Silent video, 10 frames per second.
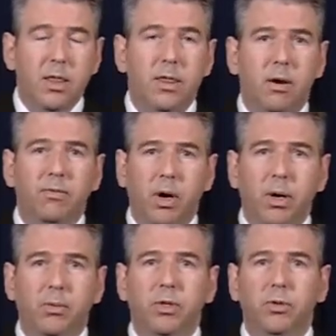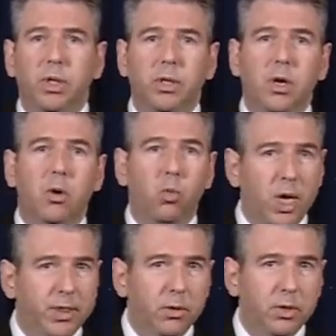They're very restricted on
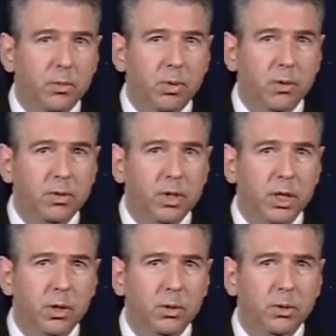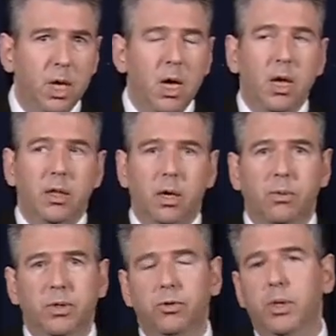what they're supposed to use.
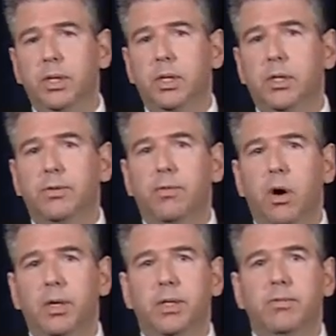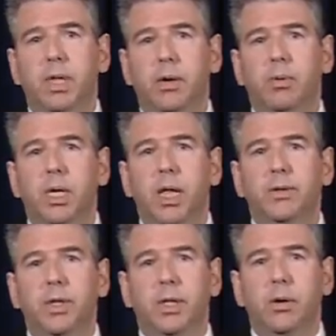They're restricted as far as if they
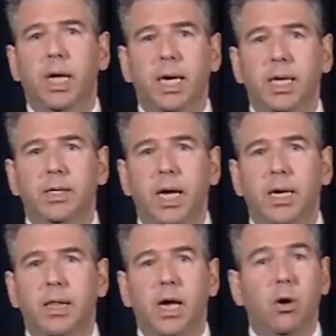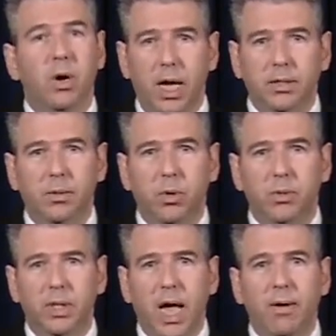realize that they're getting data they are not
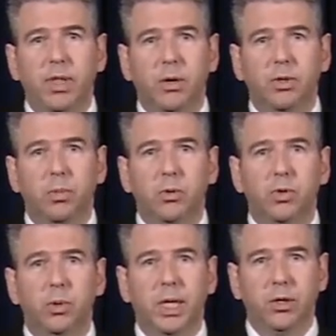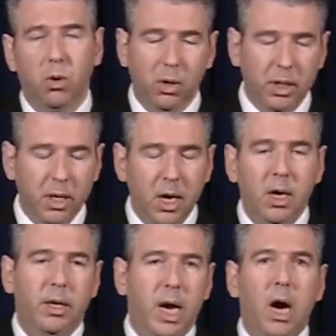supposed to have, they are supposed to ignore it.
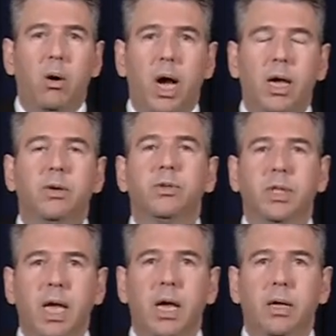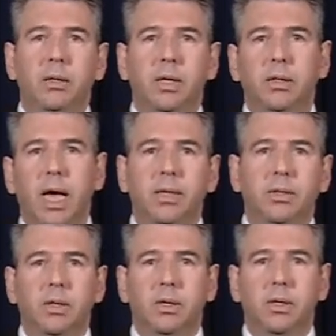Now, I understand that
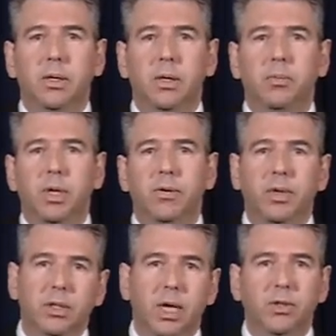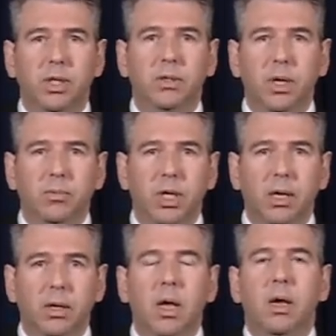that's a bit of a touchy
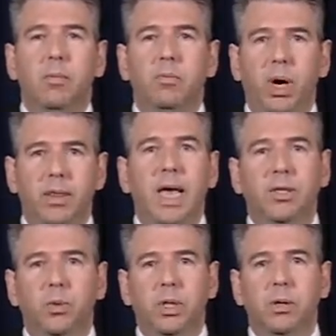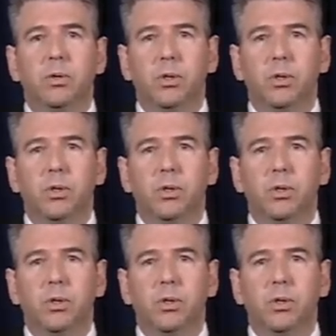subject, but that's what they're